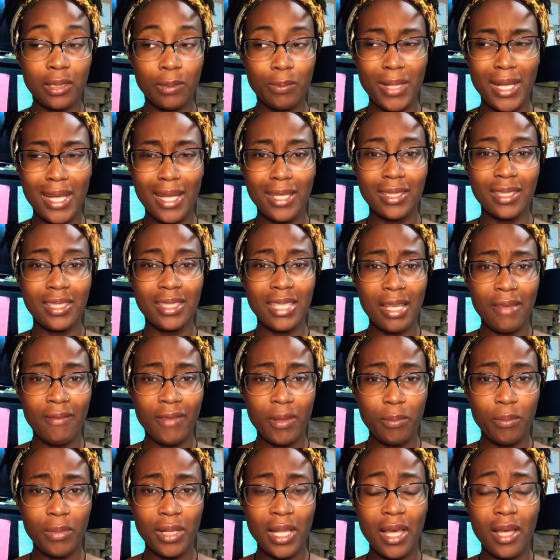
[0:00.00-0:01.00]
plans,
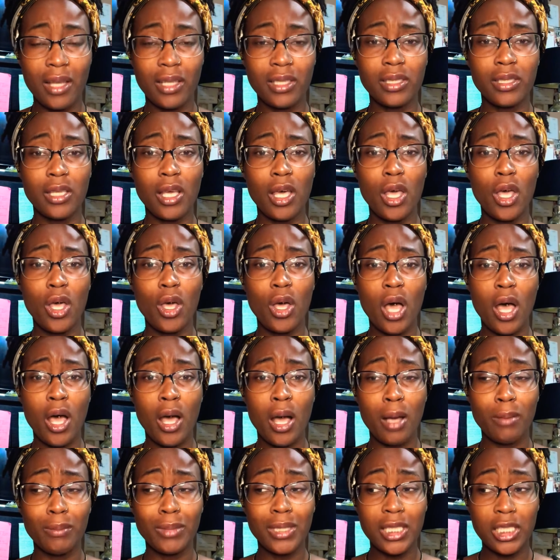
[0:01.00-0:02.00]
saving plans,
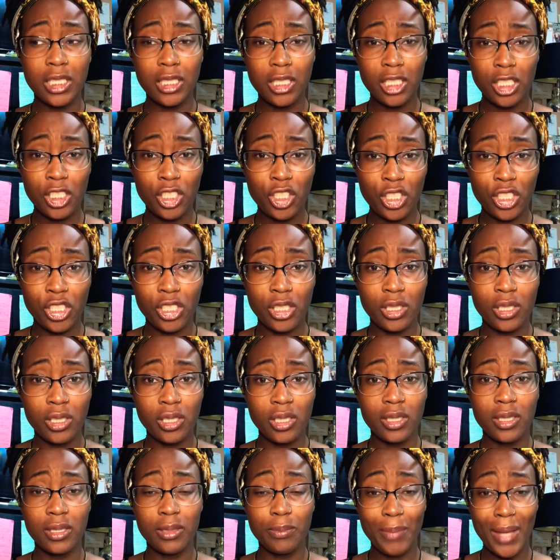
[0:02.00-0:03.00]

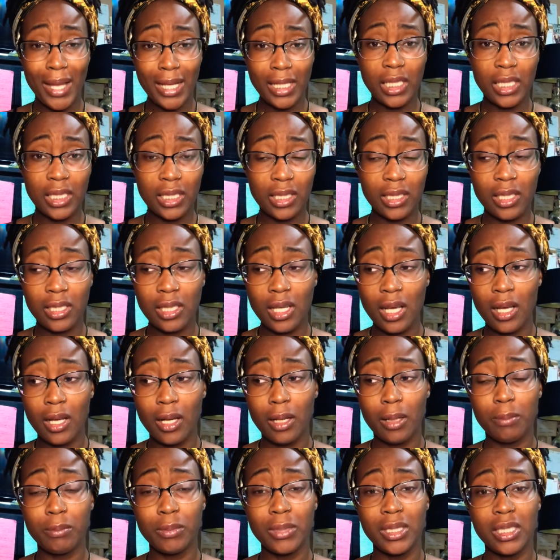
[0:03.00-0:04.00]
decisions, spending
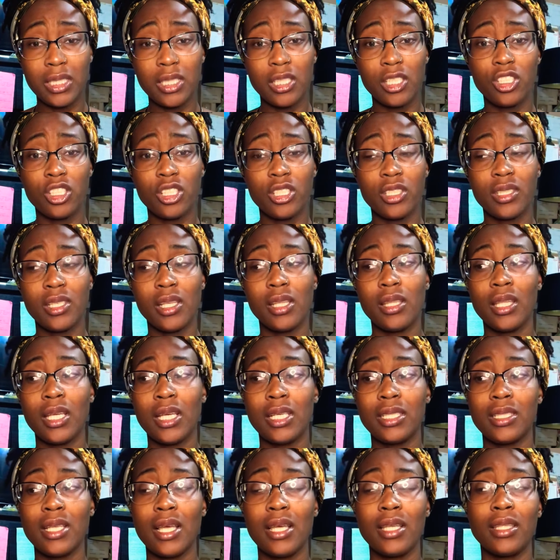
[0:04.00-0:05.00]
decisions, and
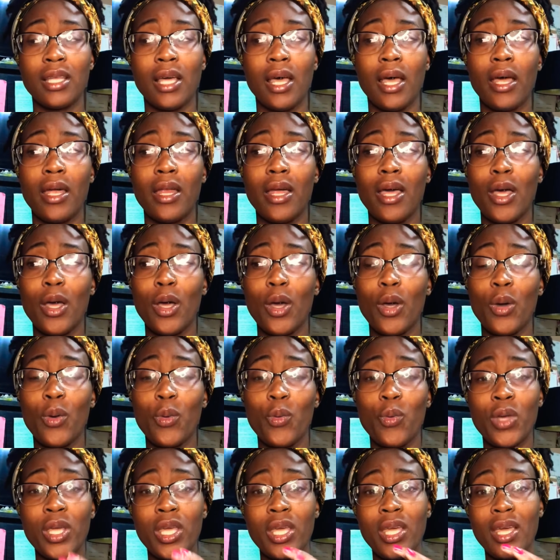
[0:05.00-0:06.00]
things like that.
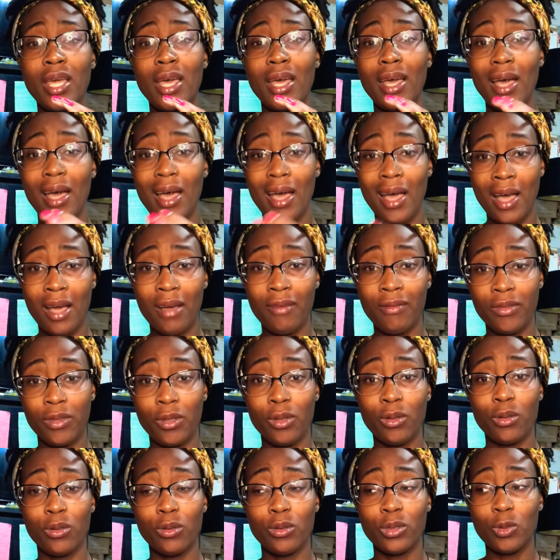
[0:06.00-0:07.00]
We have
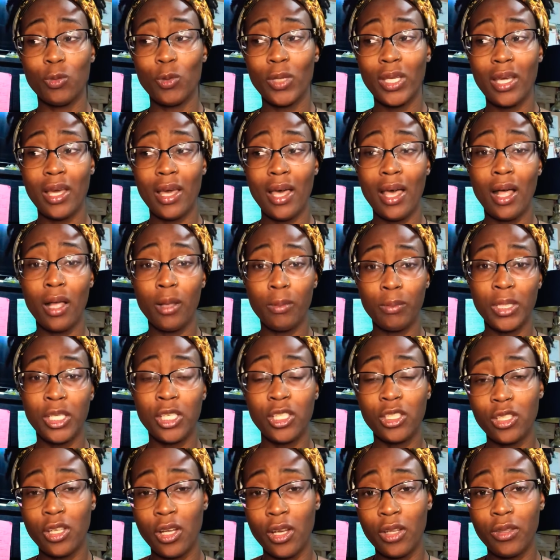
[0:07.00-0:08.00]
those. We help
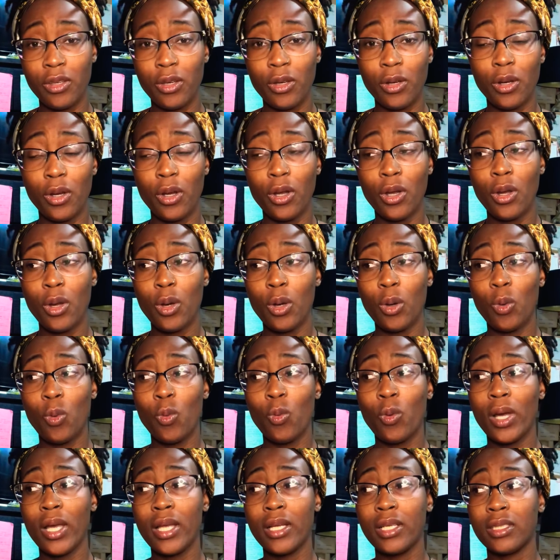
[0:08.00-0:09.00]
each other
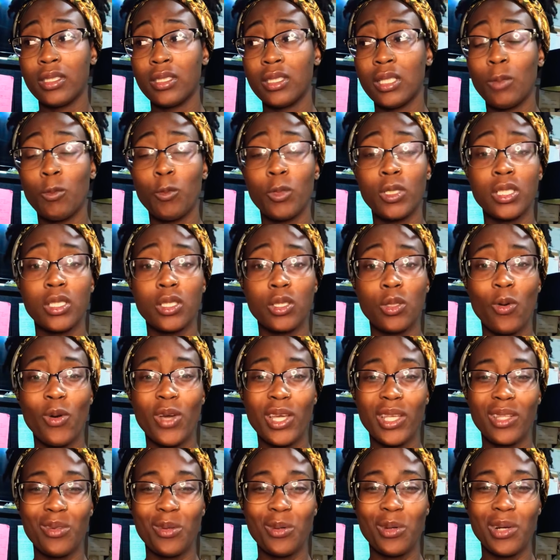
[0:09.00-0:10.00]
when someone is
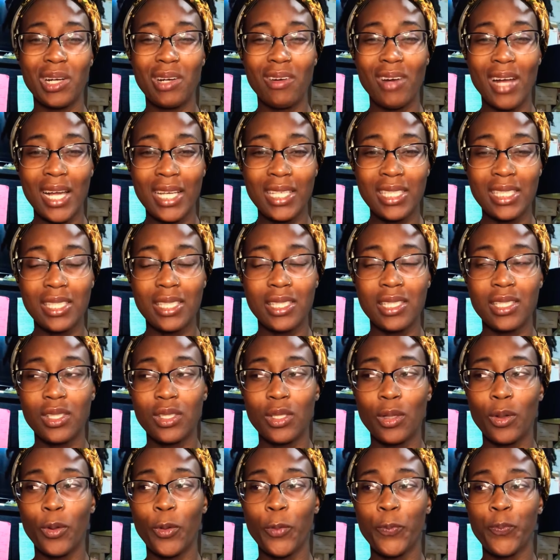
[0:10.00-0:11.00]
going through a crisis.
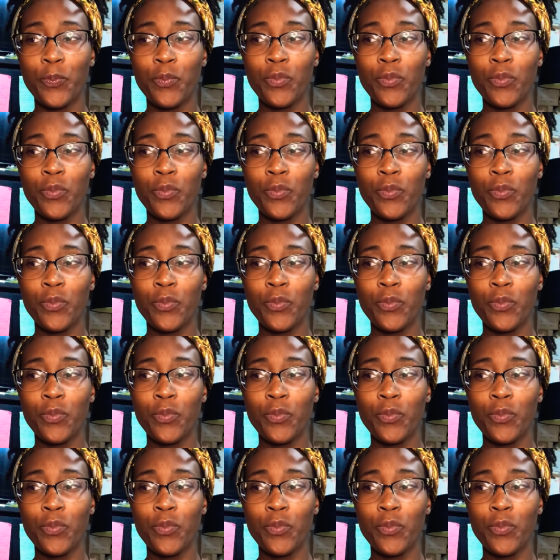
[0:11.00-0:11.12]
So